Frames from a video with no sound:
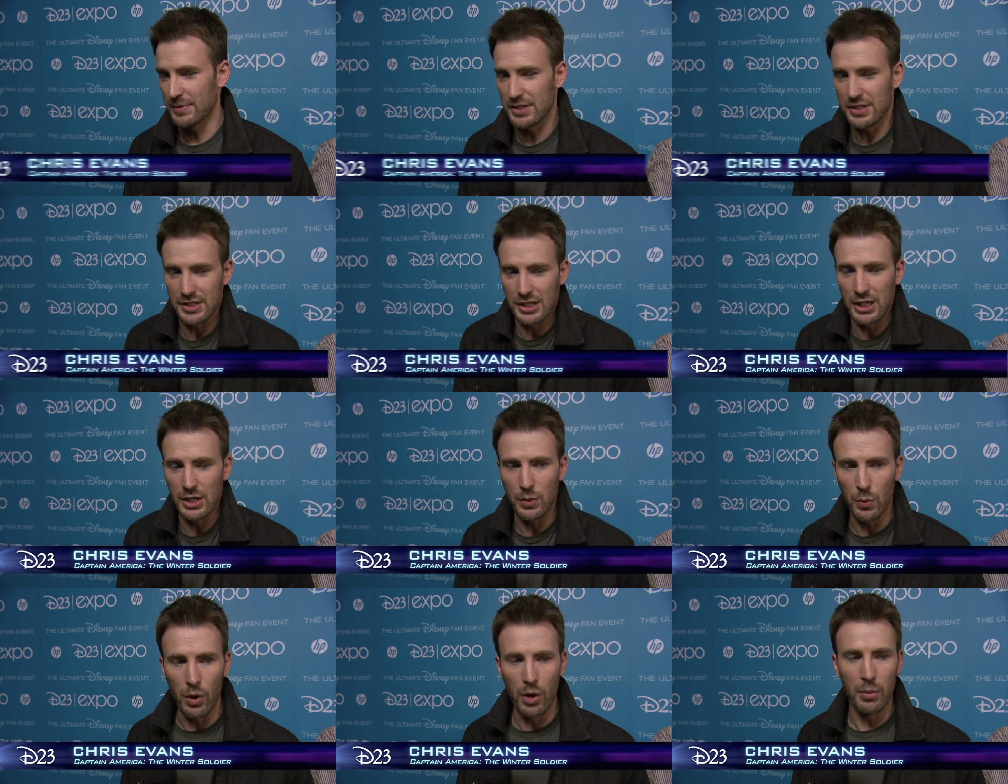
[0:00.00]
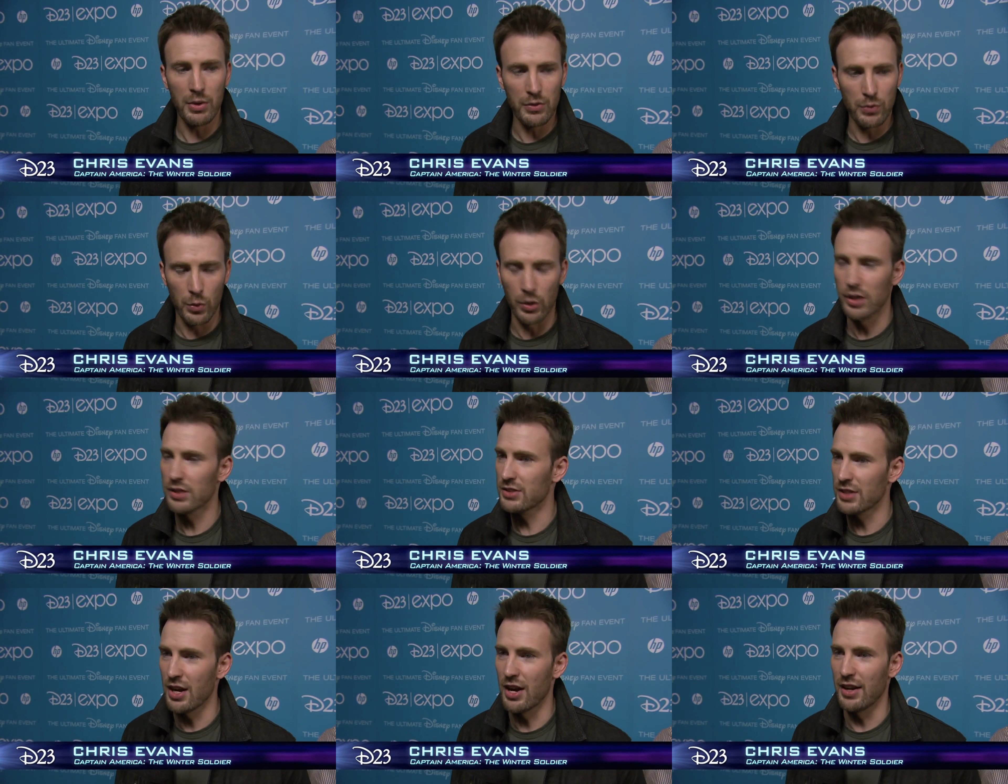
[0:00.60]
see what we've
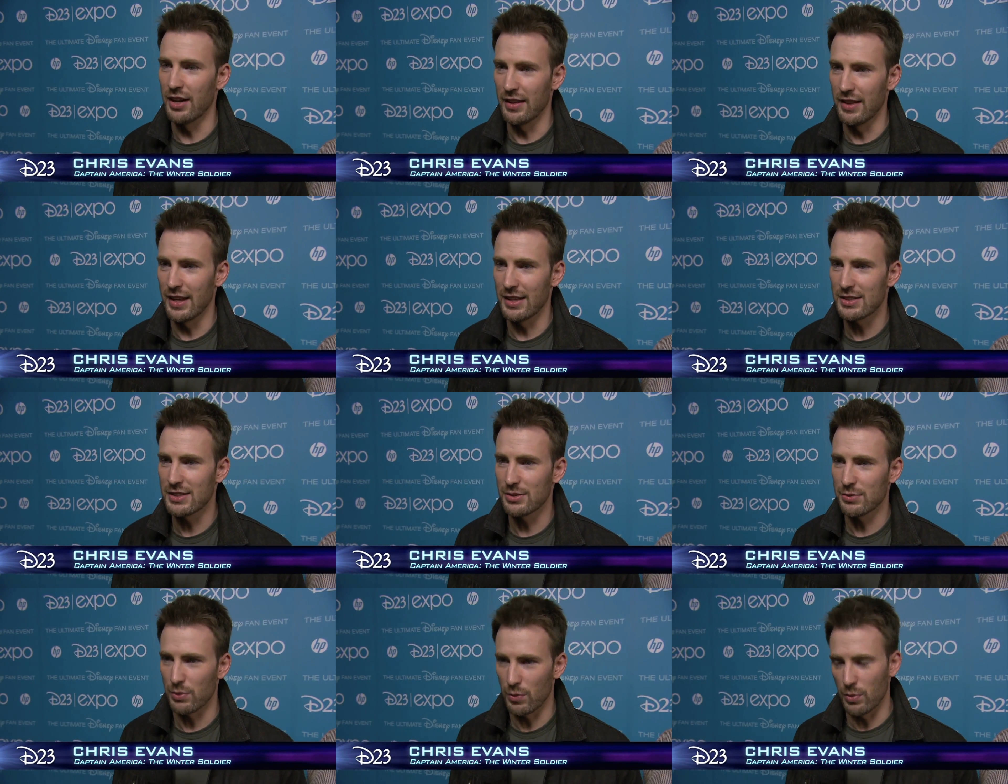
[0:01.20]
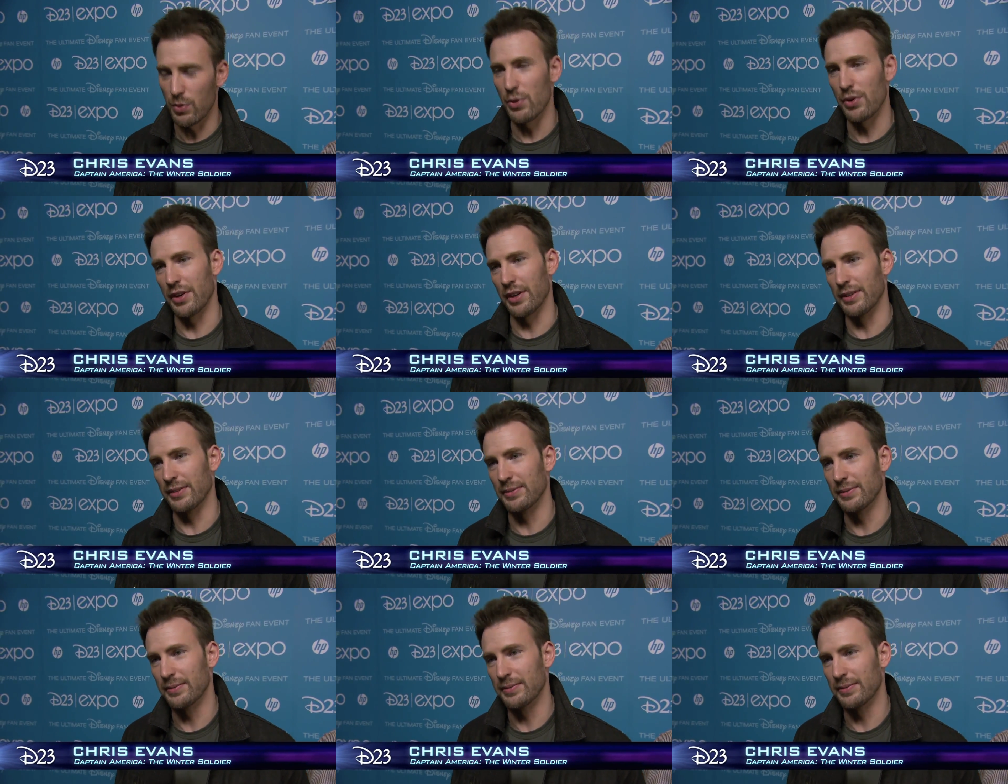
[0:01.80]
worked on, and that's rewarding.